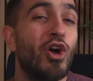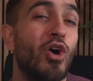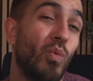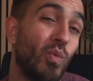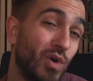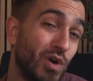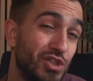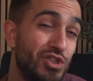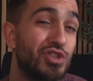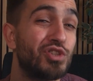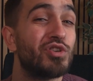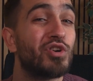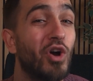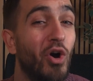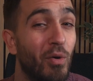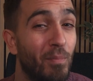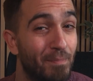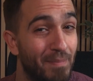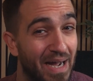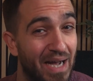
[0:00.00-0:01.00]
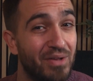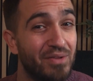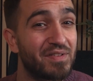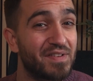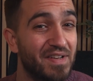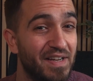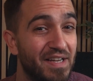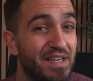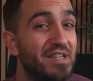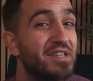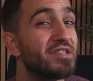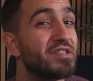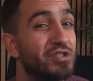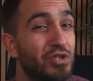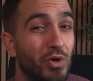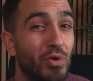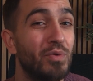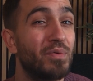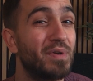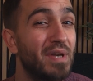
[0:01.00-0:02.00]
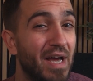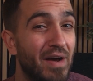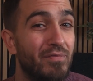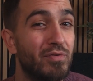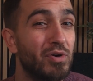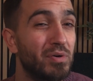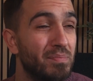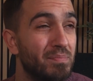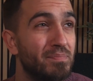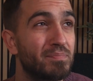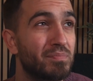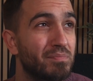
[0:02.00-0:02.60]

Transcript: once you go mounted, you'll never